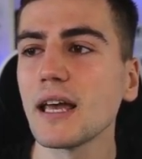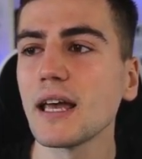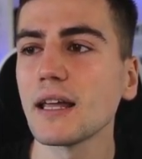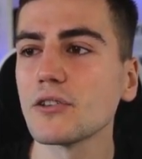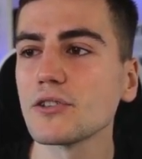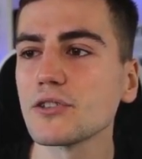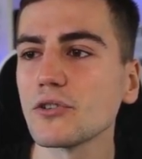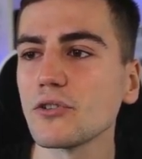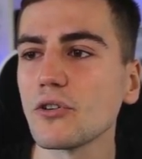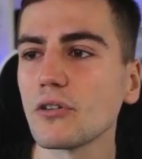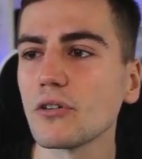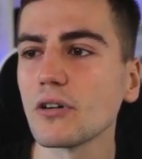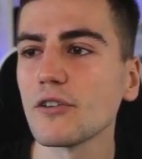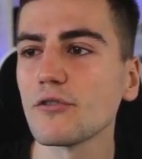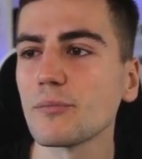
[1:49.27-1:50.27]
and also
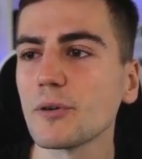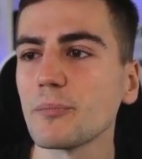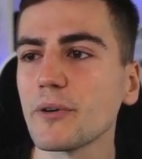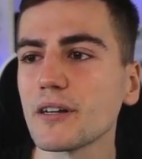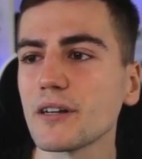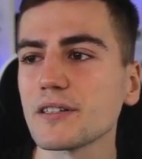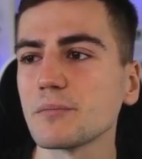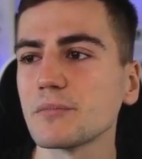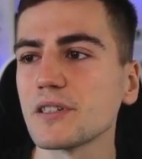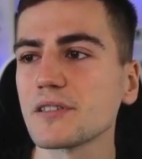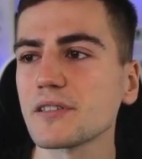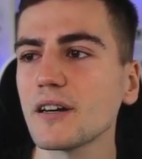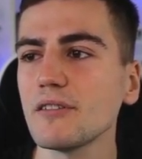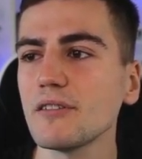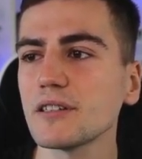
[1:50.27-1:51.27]
you have prepared some
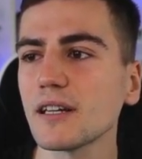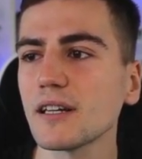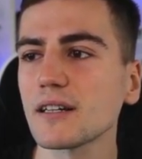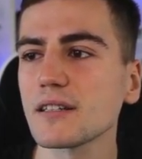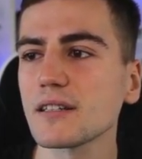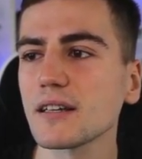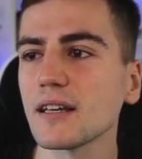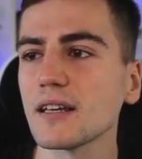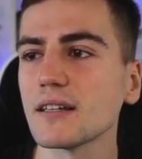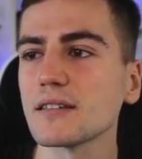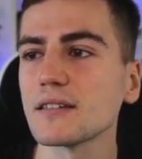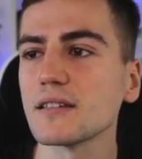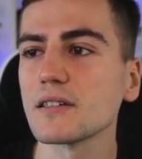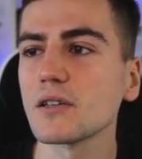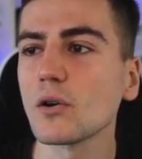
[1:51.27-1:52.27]
discover attacks
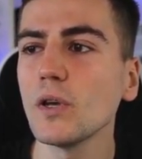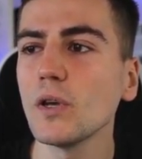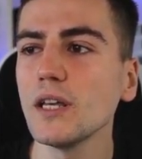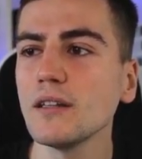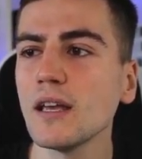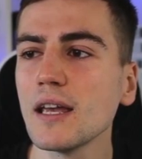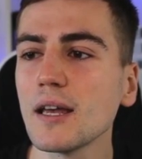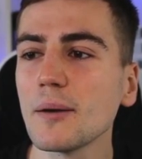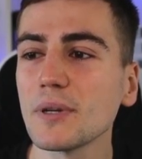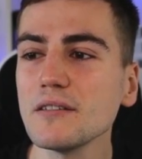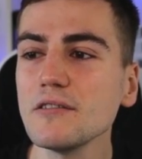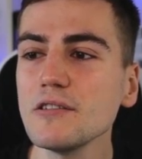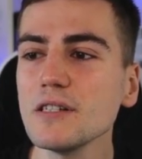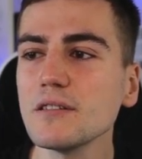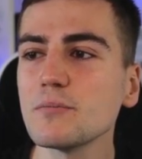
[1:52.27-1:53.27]
against this queen, but
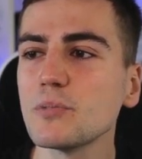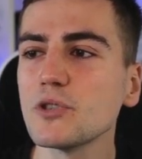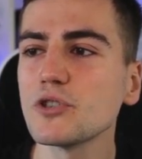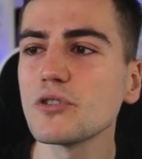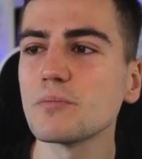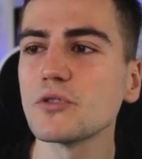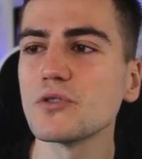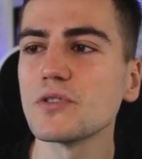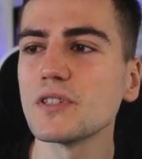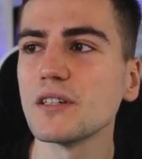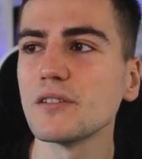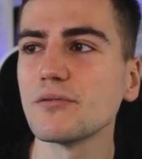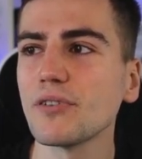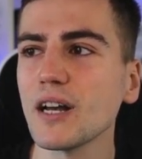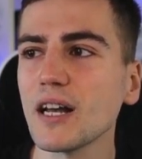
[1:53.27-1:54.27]
there is bishop to
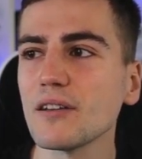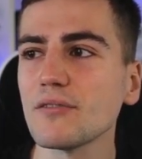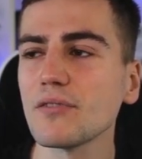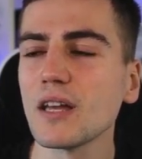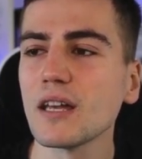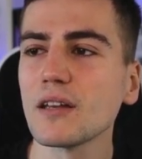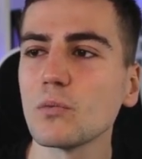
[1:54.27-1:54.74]
c5,